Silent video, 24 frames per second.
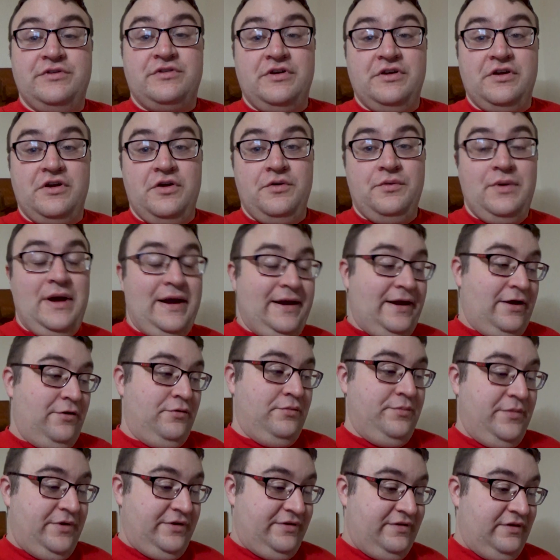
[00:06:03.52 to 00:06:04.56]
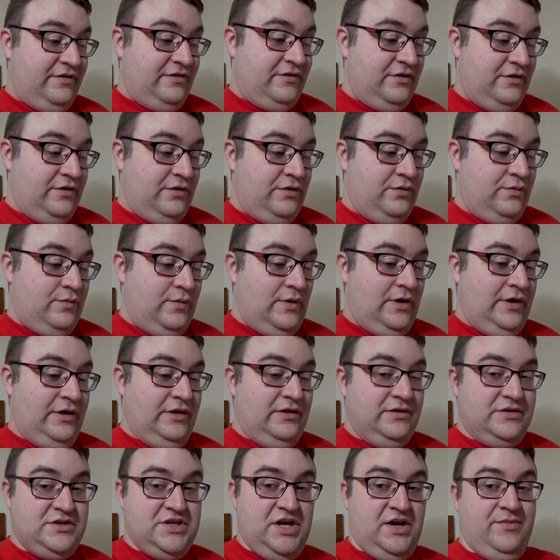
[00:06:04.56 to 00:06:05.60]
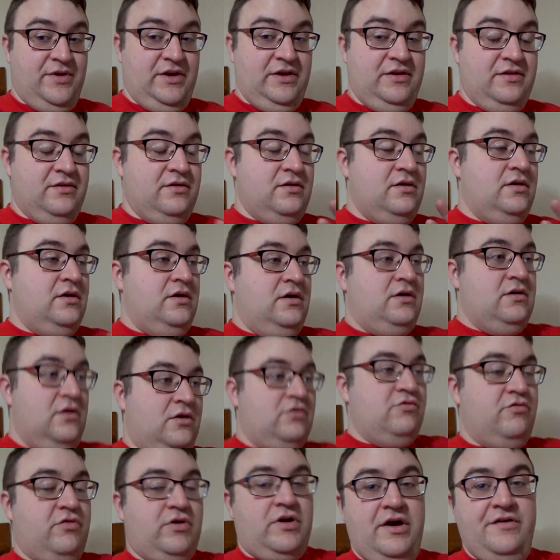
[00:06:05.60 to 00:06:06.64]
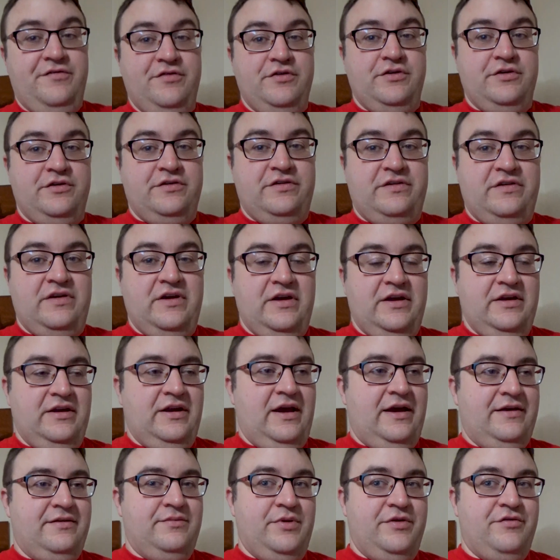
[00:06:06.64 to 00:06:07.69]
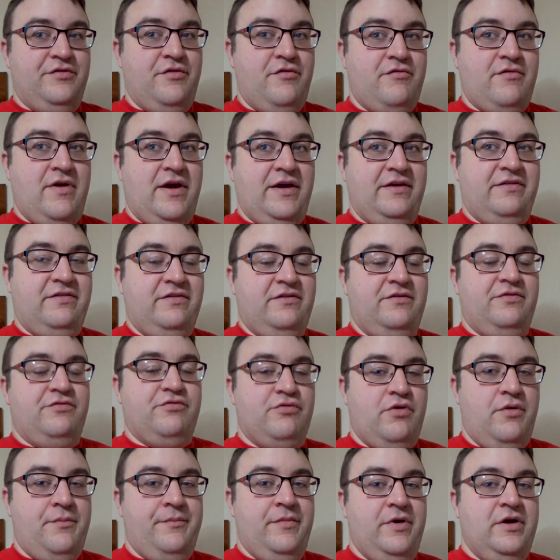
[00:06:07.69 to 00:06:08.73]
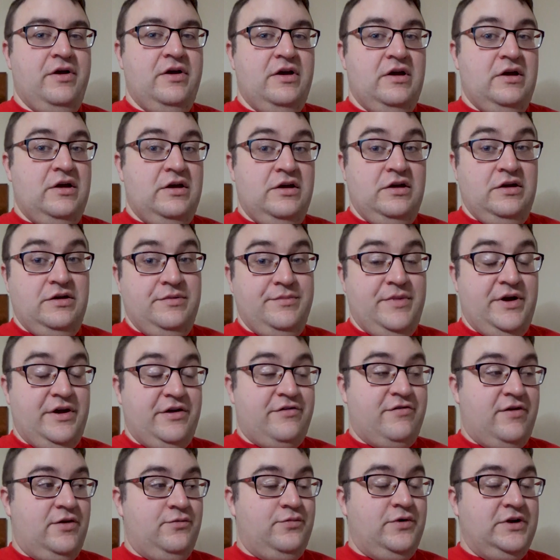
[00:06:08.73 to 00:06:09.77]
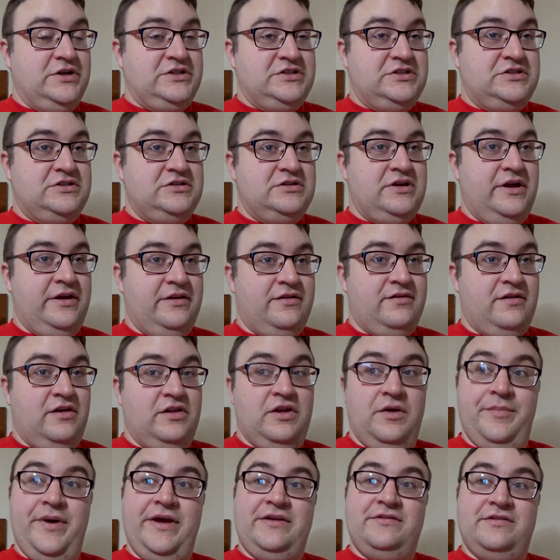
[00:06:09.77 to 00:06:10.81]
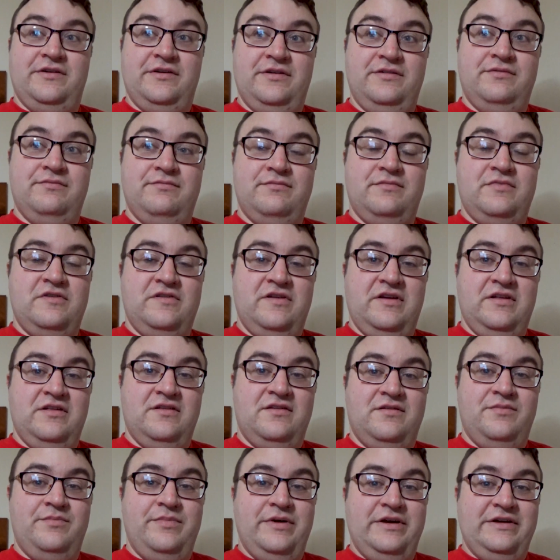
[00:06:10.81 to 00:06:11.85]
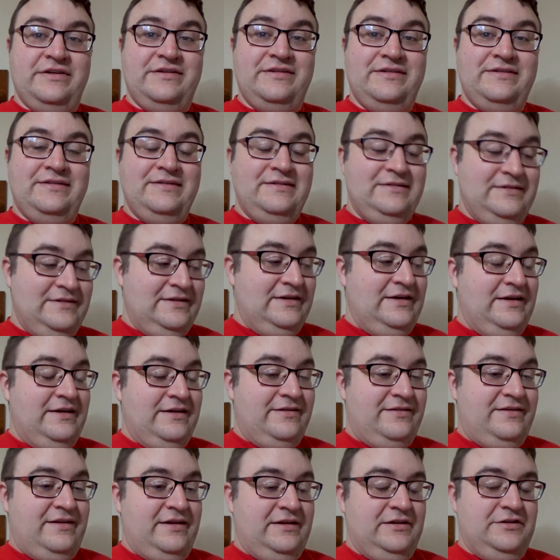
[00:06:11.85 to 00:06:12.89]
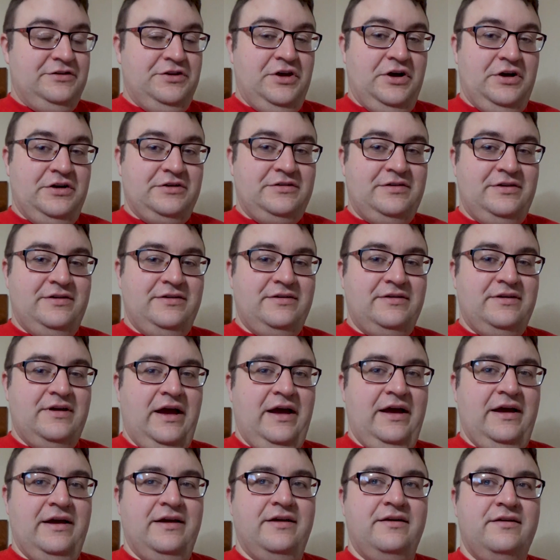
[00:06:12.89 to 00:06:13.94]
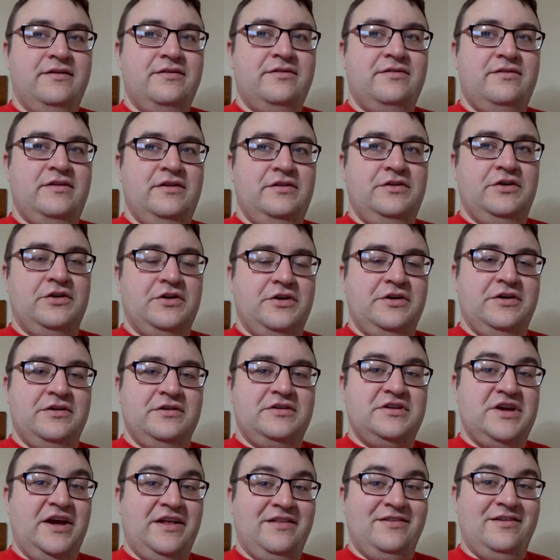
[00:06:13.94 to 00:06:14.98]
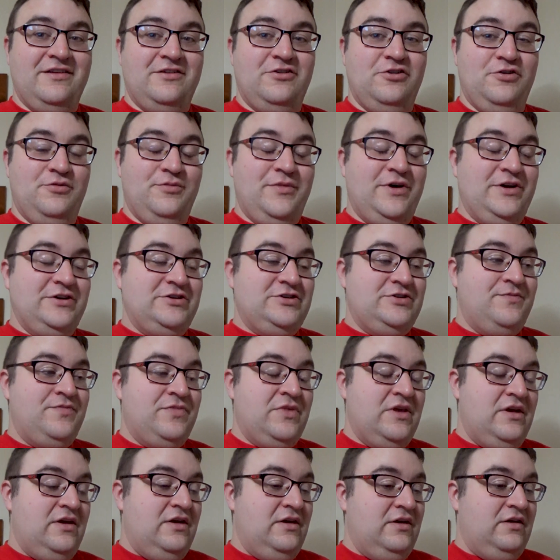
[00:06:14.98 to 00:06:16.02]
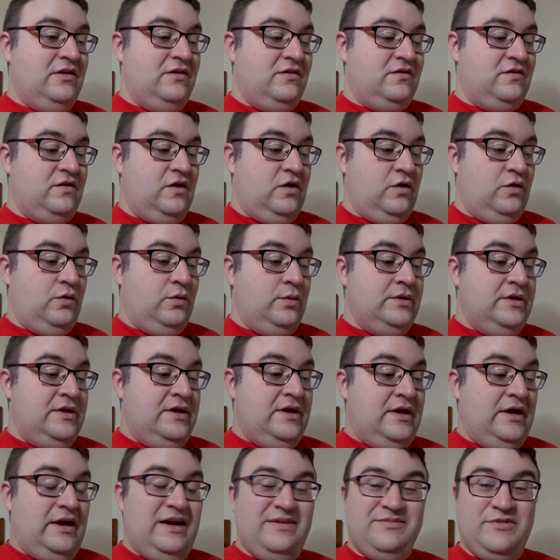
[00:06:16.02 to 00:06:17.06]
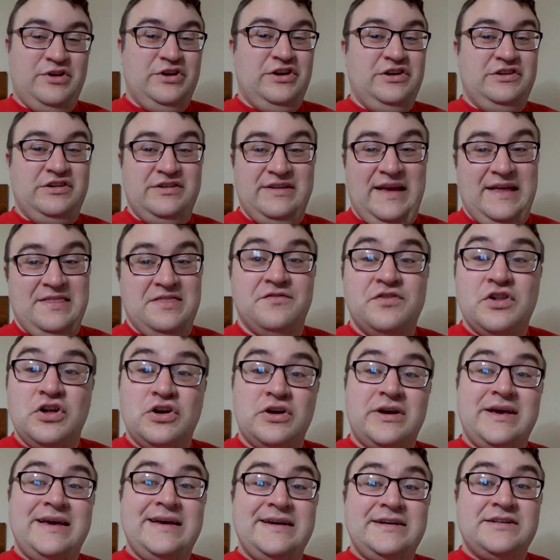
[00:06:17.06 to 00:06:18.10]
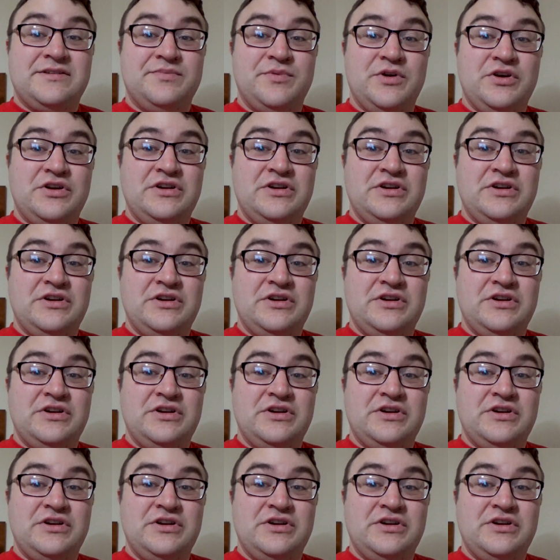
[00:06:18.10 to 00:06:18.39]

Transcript: just going to go hang out with my sister while Jamie recovers and has a bit of a rest from her migraine, which is a lot better since, but still not, uh, still not going to chance it too much. So I'm going to just end the vlog here, to be